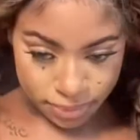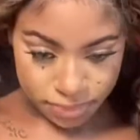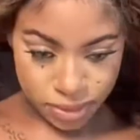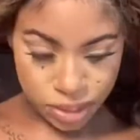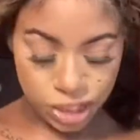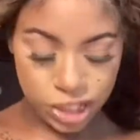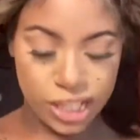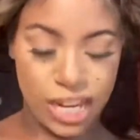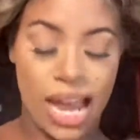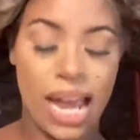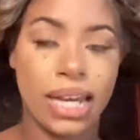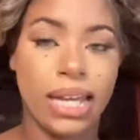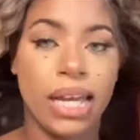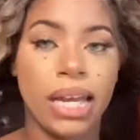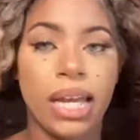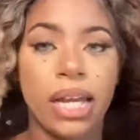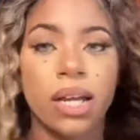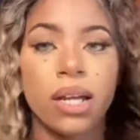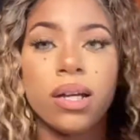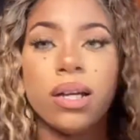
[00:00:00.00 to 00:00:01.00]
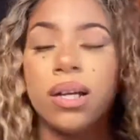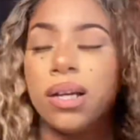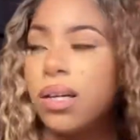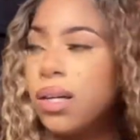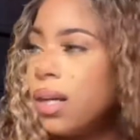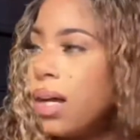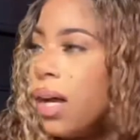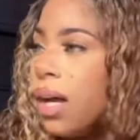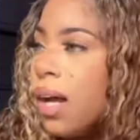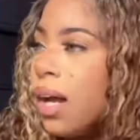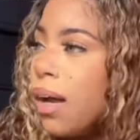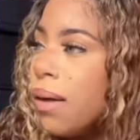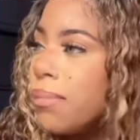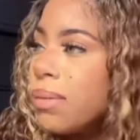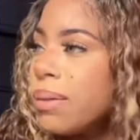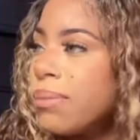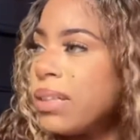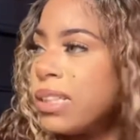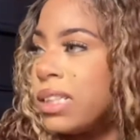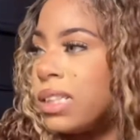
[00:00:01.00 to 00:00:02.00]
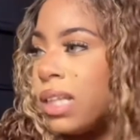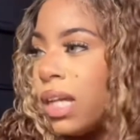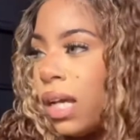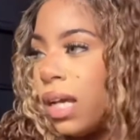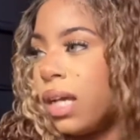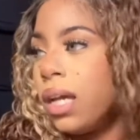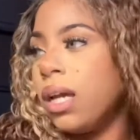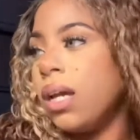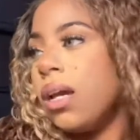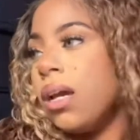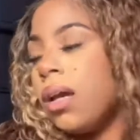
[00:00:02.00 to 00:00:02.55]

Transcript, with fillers: shedding. Let me see.